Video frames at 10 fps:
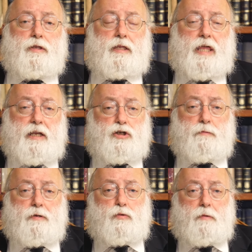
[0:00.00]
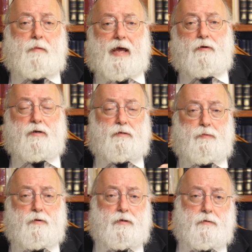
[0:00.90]
the tension between matter and
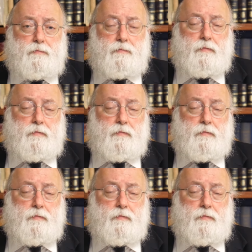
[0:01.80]
spirit